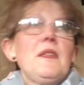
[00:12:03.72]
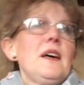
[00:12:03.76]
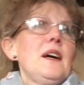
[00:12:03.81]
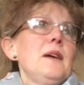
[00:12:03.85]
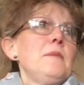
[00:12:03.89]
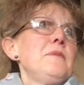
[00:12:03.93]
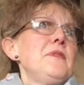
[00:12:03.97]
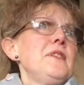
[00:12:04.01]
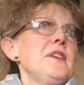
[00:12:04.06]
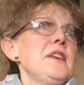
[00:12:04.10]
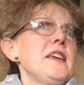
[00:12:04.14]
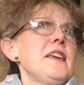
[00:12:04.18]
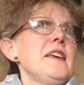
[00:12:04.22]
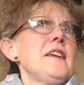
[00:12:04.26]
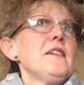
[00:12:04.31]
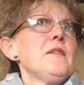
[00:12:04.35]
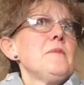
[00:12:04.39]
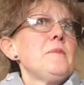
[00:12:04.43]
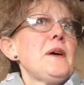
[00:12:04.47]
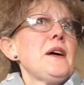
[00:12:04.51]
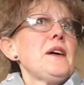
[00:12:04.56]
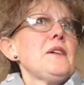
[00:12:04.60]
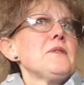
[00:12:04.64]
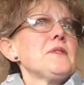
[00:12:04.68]
I'm thinking
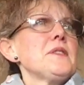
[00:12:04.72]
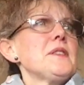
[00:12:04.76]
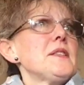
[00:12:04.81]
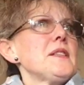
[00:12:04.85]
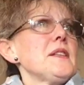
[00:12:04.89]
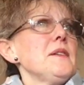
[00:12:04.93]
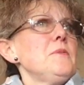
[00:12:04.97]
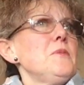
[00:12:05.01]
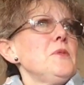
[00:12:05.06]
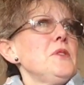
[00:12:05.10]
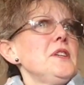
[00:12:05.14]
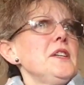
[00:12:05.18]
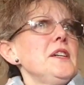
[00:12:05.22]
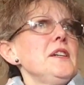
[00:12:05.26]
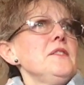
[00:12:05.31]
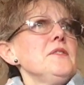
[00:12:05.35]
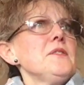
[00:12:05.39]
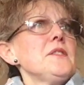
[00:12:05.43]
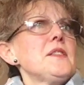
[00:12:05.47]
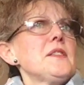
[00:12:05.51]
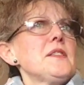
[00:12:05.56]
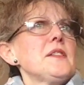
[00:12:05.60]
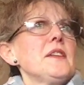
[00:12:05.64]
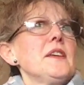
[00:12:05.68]
about someone
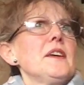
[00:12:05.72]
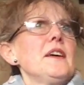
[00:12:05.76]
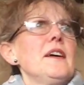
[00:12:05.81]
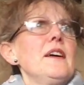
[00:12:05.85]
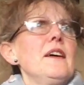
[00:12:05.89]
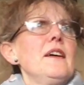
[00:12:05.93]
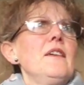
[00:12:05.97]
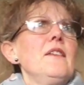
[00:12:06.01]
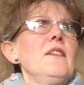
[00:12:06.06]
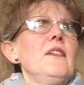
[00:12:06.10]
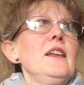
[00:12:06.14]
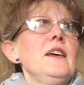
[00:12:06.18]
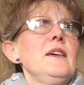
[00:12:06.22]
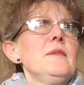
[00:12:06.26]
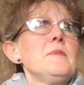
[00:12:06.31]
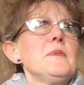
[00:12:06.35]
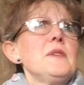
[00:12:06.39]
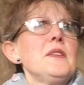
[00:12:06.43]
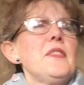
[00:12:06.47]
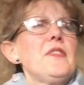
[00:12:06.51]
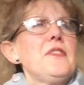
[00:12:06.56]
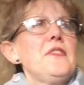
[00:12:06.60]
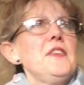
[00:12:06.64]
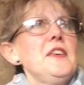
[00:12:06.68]
else now. Let
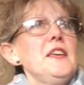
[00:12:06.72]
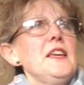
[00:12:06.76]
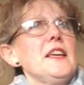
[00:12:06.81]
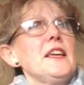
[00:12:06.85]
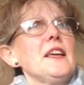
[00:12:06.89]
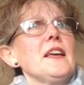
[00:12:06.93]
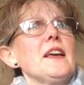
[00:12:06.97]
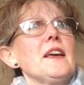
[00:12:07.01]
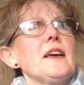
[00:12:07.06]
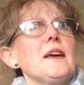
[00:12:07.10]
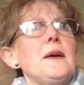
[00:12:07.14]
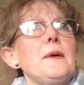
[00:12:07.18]
me think.